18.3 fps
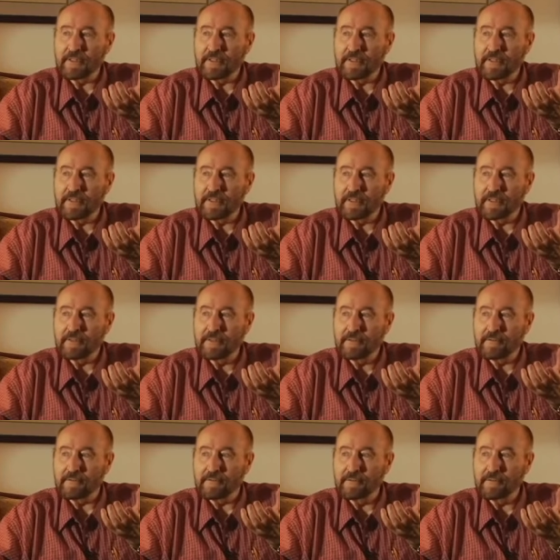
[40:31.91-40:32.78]
he's going to
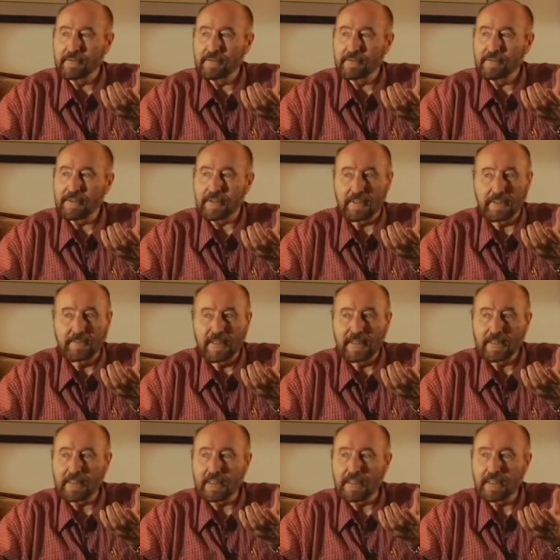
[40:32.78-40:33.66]
do. Sorry
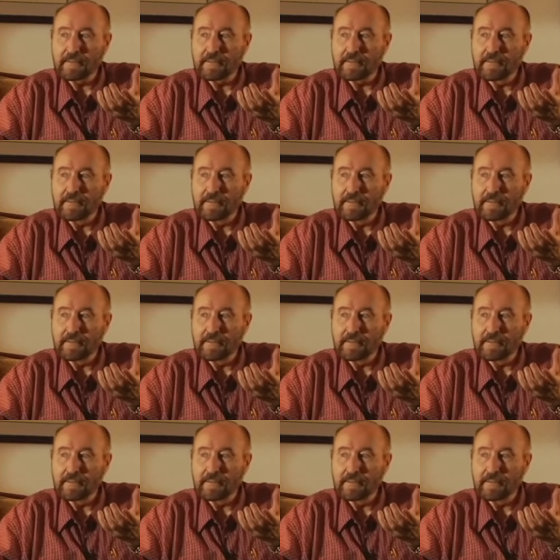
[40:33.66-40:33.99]
about that.